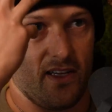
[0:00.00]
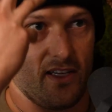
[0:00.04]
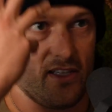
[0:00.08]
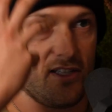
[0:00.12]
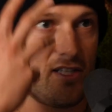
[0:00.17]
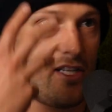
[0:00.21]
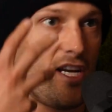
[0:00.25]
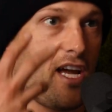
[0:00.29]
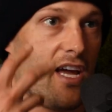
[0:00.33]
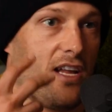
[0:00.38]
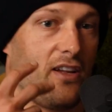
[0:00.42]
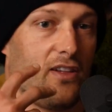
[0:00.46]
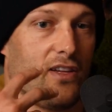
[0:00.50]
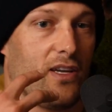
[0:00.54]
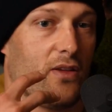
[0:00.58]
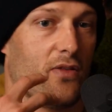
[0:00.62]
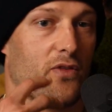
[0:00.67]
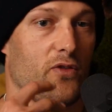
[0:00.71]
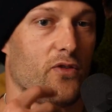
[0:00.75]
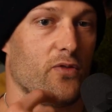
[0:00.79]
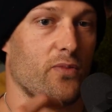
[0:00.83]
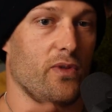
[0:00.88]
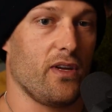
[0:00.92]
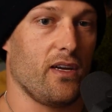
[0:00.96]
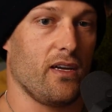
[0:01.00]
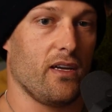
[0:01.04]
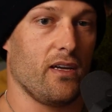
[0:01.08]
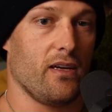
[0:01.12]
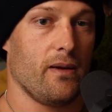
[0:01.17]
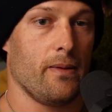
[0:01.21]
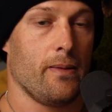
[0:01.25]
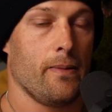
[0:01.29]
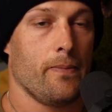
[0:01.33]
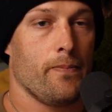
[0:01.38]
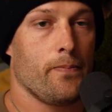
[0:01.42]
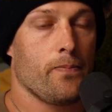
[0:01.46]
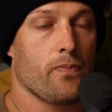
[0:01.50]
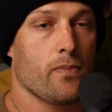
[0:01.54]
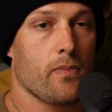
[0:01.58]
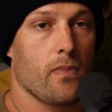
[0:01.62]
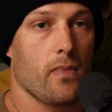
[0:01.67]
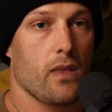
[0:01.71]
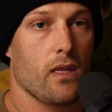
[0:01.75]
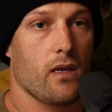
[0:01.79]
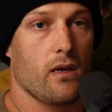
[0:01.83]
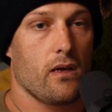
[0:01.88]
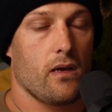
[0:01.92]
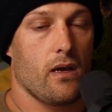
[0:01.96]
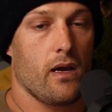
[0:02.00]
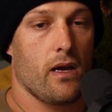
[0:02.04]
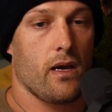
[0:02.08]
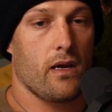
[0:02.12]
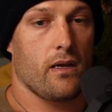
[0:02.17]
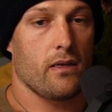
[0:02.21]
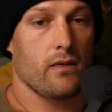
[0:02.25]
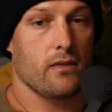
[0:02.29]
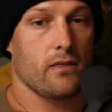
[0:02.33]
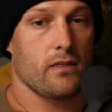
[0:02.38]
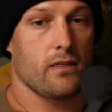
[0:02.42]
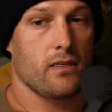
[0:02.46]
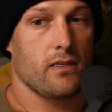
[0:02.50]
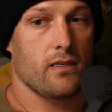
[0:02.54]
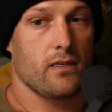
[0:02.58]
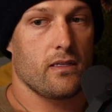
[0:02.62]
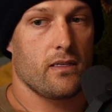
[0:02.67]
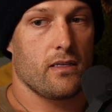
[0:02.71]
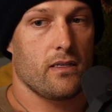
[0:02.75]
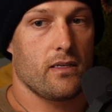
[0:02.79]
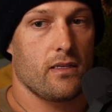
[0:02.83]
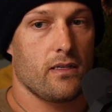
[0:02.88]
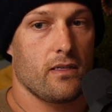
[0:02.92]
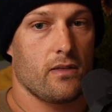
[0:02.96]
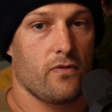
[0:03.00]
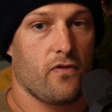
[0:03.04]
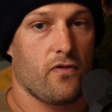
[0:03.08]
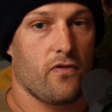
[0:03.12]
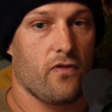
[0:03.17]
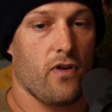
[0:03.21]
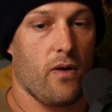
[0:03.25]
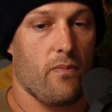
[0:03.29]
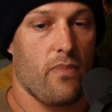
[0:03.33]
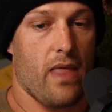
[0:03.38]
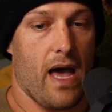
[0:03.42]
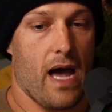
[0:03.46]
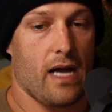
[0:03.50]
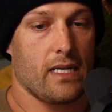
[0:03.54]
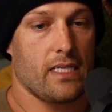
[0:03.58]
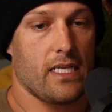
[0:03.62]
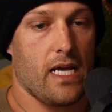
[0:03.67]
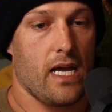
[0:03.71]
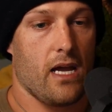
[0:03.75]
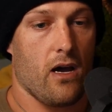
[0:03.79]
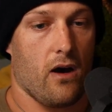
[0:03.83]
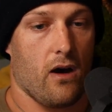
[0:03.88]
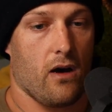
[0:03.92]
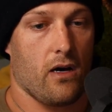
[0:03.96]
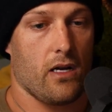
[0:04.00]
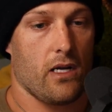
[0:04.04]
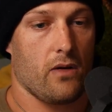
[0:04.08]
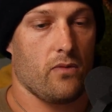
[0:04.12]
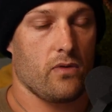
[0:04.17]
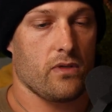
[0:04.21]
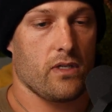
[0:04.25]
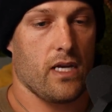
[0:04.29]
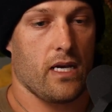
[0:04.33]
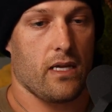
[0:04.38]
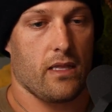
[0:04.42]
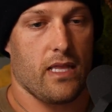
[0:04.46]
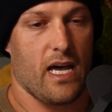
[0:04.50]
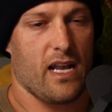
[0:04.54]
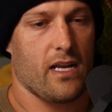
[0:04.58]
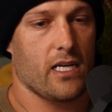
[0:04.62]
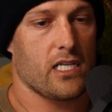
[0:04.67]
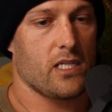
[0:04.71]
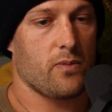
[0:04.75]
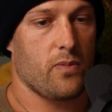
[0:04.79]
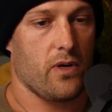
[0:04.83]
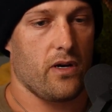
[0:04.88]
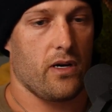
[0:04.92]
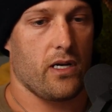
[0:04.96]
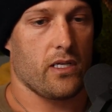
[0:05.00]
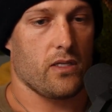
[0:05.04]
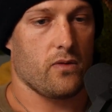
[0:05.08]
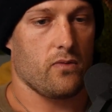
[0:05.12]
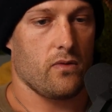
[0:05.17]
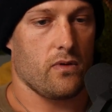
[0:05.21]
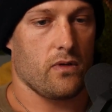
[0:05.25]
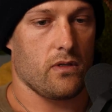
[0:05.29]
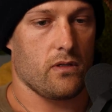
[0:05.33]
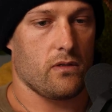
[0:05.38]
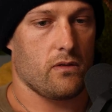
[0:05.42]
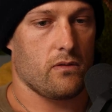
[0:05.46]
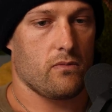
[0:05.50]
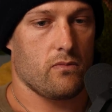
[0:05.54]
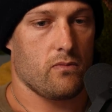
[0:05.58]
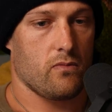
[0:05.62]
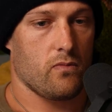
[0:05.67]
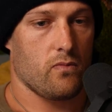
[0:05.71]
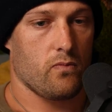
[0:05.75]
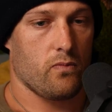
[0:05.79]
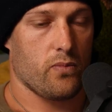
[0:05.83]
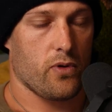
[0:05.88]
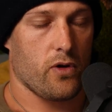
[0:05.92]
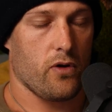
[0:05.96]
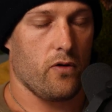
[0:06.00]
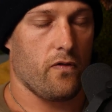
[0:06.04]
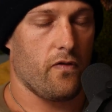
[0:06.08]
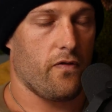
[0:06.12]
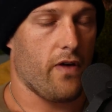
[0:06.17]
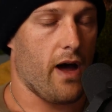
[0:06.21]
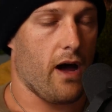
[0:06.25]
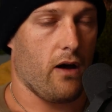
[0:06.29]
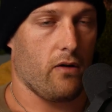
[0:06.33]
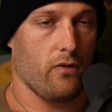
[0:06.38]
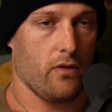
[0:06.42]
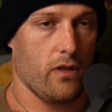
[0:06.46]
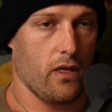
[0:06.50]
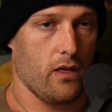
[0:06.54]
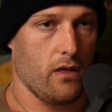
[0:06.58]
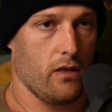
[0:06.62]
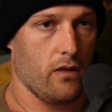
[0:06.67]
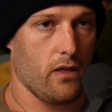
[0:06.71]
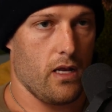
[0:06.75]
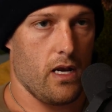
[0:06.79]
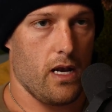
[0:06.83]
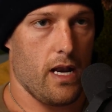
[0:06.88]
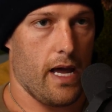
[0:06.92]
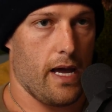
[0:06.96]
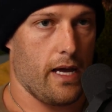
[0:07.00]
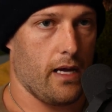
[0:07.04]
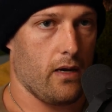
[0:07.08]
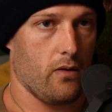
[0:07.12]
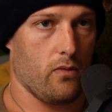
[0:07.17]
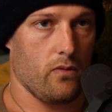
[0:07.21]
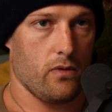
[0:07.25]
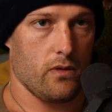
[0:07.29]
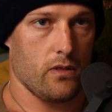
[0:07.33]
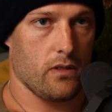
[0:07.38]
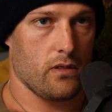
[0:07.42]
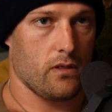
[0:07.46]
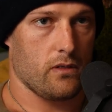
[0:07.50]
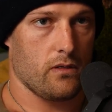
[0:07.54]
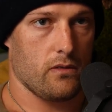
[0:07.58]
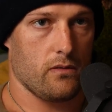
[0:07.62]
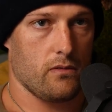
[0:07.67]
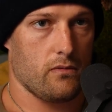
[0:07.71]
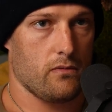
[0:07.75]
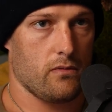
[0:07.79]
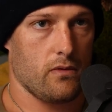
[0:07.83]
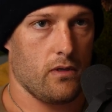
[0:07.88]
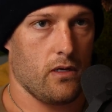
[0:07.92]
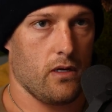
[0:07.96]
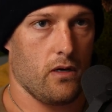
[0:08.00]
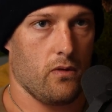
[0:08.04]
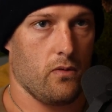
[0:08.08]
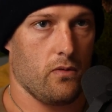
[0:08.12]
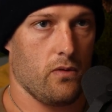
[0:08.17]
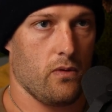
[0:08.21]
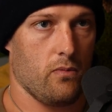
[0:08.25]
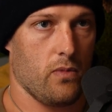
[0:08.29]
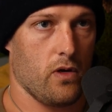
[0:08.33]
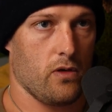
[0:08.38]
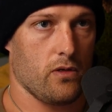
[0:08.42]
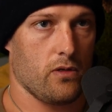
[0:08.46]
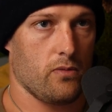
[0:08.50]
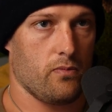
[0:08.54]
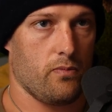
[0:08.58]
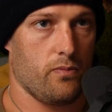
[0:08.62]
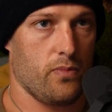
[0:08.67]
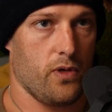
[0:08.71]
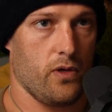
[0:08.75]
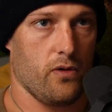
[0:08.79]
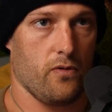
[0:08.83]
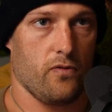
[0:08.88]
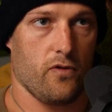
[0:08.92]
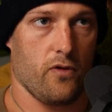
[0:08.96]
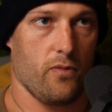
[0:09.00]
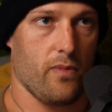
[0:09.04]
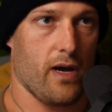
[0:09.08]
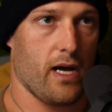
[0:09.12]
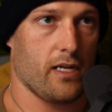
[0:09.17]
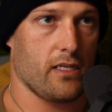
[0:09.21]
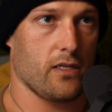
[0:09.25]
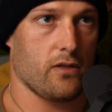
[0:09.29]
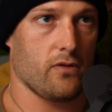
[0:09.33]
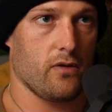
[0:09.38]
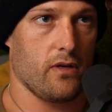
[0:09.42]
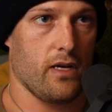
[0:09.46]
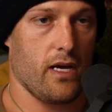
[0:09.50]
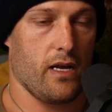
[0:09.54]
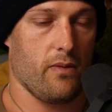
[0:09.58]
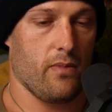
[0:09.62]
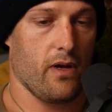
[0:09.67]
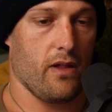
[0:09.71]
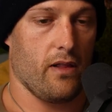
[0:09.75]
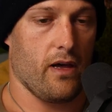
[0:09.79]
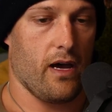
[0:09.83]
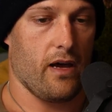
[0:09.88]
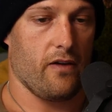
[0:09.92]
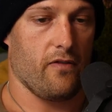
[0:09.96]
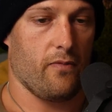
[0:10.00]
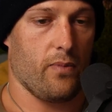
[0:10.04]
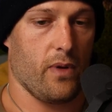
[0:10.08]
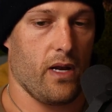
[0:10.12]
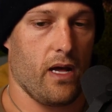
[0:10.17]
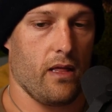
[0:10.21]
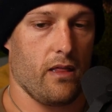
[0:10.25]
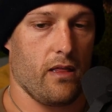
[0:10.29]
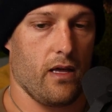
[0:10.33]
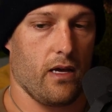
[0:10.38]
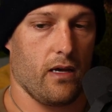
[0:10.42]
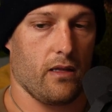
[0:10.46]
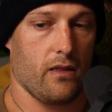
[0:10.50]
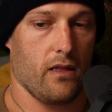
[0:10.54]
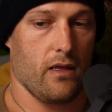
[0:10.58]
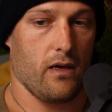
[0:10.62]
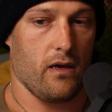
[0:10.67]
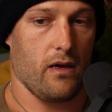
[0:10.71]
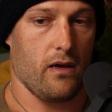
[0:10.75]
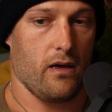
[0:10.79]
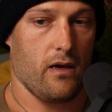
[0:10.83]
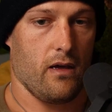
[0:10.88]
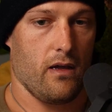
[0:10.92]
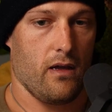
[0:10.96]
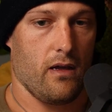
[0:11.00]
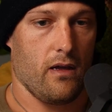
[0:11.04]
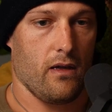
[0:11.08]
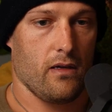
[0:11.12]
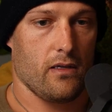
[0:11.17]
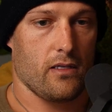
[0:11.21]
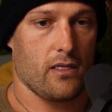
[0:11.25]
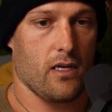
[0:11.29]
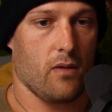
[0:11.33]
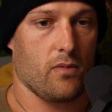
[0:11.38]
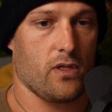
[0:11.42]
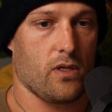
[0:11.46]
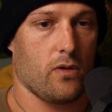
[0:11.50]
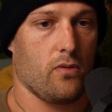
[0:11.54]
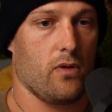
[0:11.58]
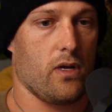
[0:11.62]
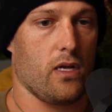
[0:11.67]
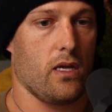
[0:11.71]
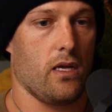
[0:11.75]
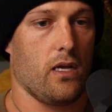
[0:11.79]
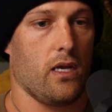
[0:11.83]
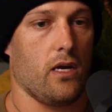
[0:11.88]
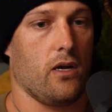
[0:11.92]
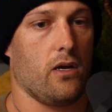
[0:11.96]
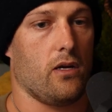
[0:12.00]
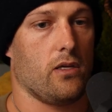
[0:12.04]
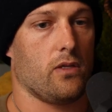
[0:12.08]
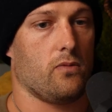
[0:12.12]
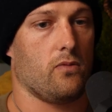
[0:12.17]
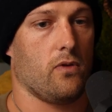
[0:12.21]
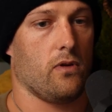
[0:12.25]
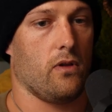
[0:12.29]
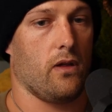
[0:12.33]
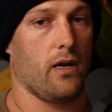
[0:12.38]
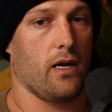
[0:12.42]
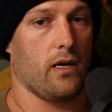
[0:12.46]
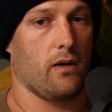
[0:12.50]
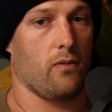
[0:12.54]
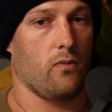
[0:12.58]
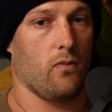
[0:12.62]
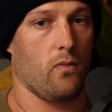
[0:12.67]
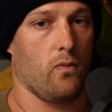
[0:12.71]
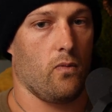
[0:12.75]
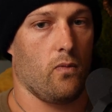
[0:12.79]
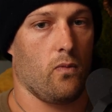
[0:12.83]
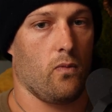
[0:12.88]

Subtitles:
that is channeling through me. And from that day on, it was like that experience was profound. The night was, you know, the most beautiful, magical night of my life. But I think the subsequent years were like